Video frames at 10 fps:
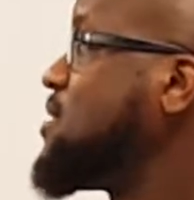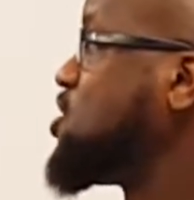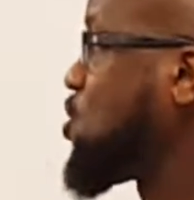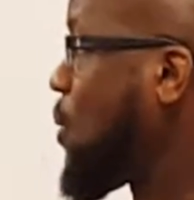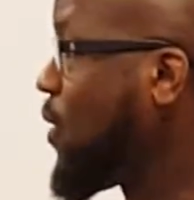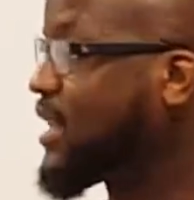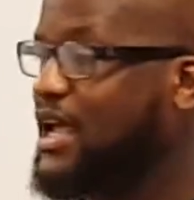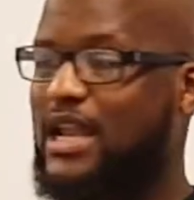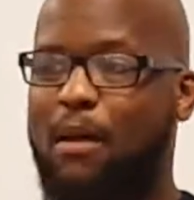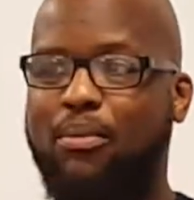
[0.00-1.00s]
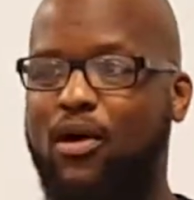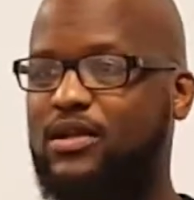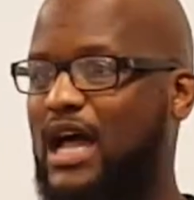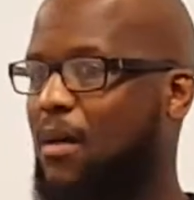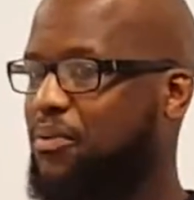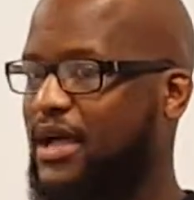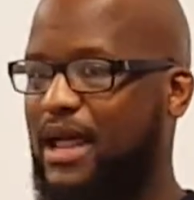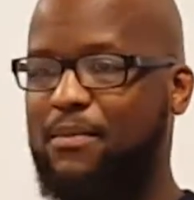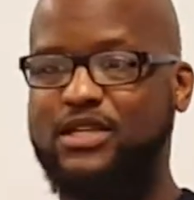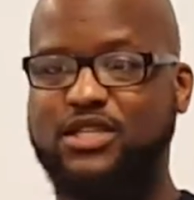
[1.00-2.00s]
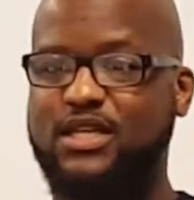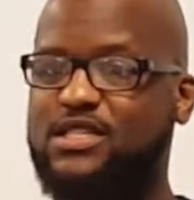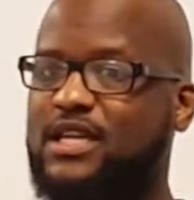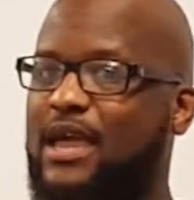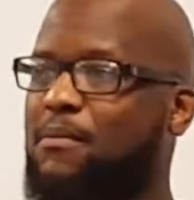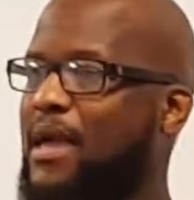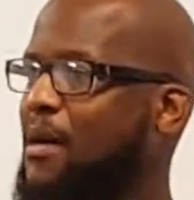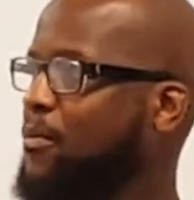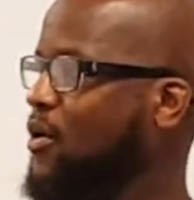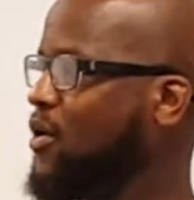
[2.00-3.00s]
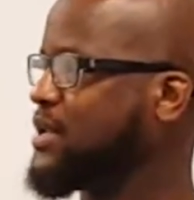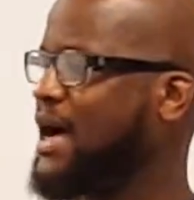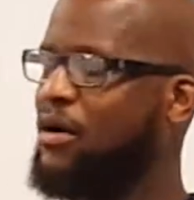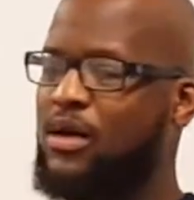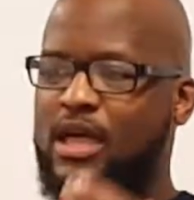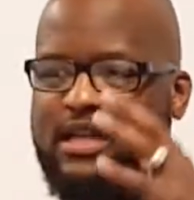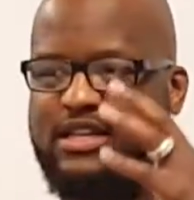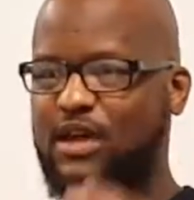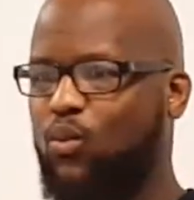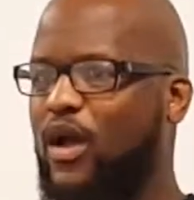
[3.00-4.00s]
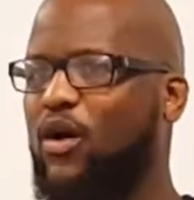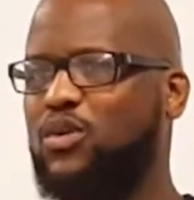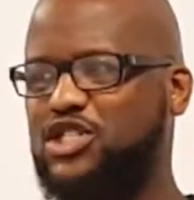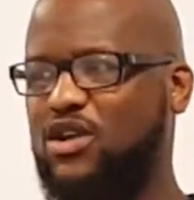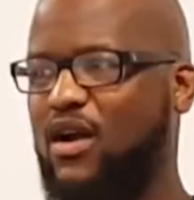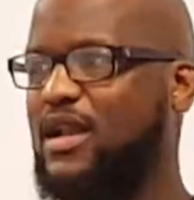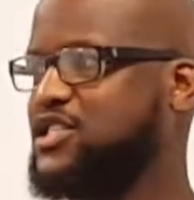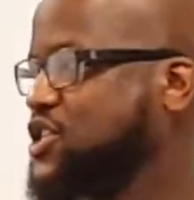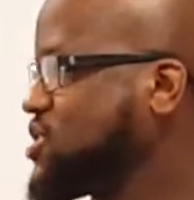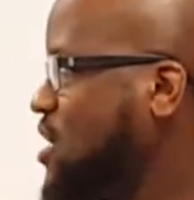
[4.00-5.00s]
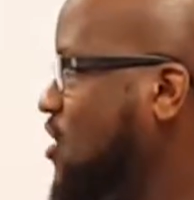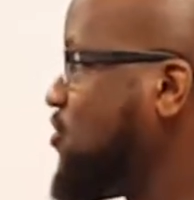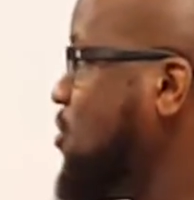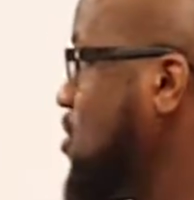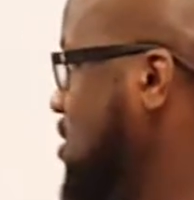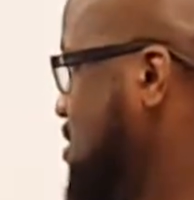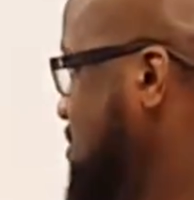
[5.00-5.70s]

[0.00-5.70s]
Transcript: So I went there and I balled out, played at Michigan State, man, balled out, did well, was starting as a sophomore.